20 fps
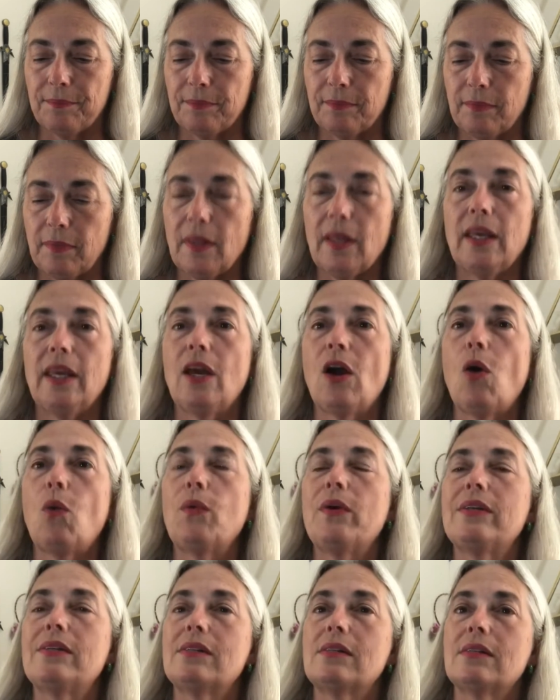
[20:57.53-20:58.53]
he
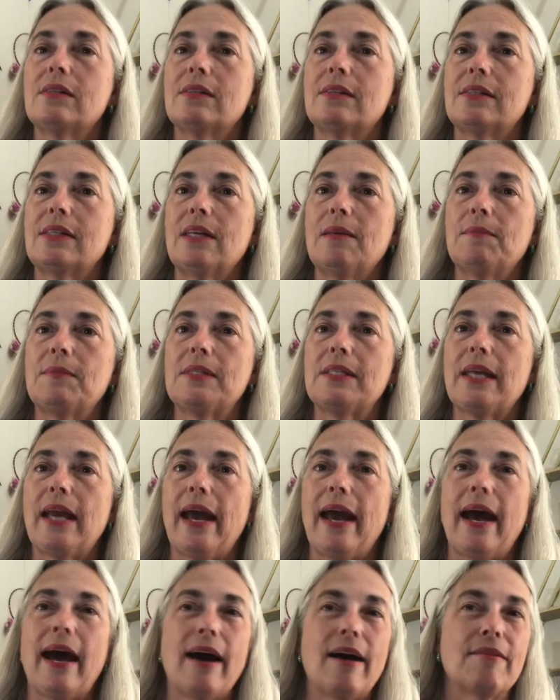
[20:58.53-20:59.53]
always seems to
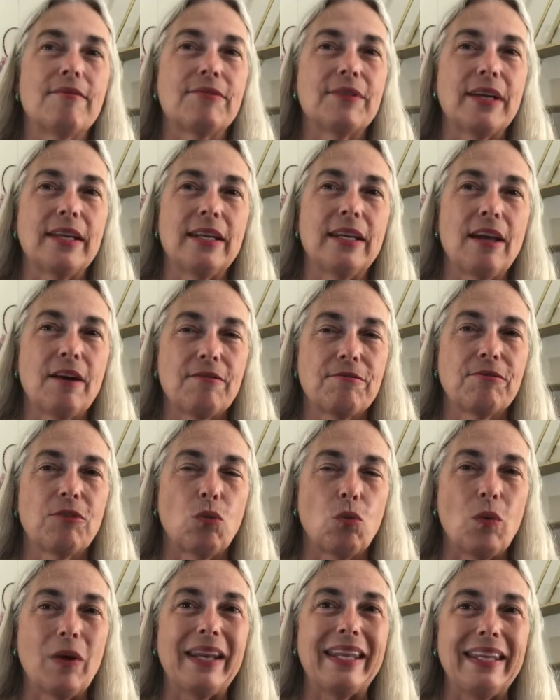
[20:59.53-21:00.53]
have enough for
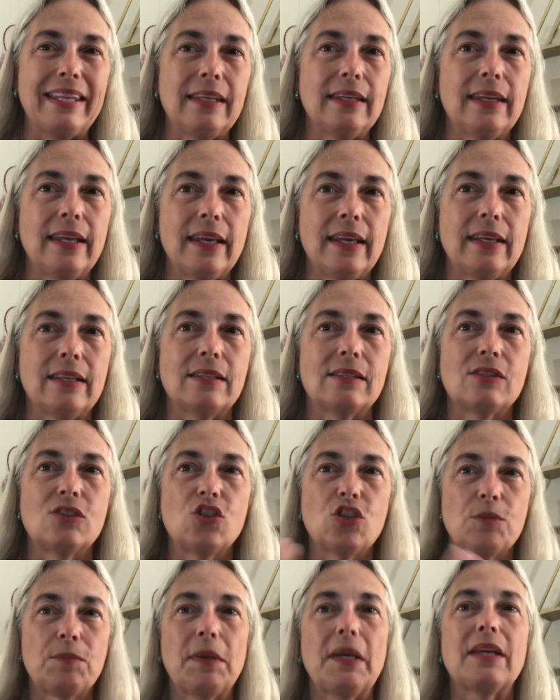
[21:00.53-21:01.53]
what he needs,
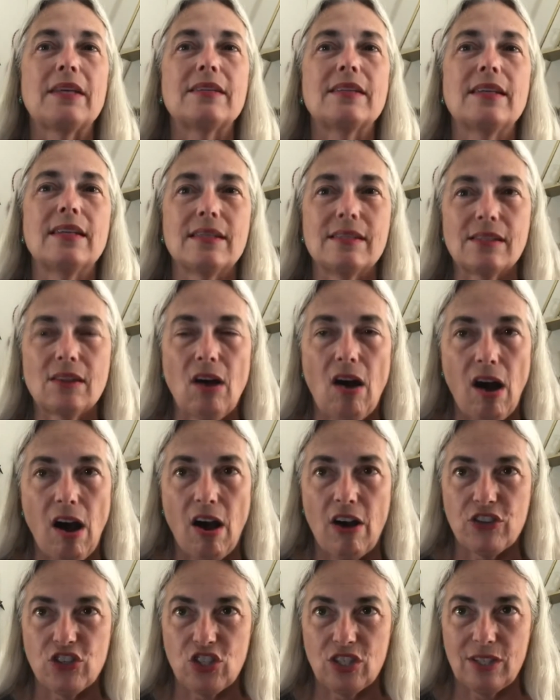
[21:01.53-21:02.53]
just because he is
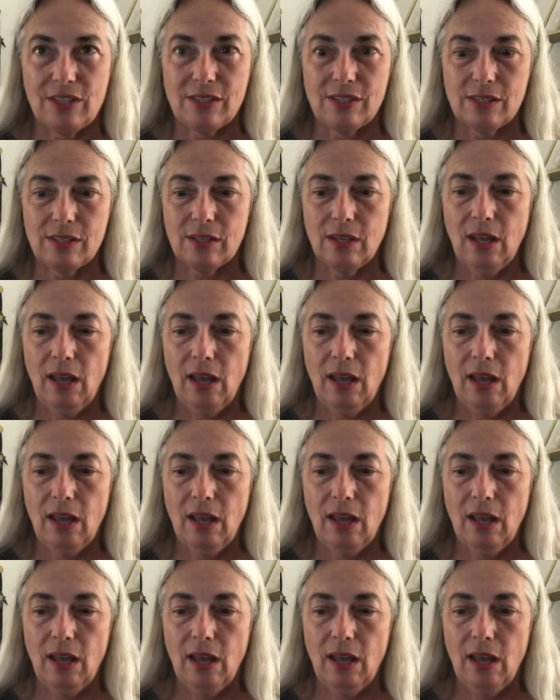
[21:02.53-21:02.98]
cautious.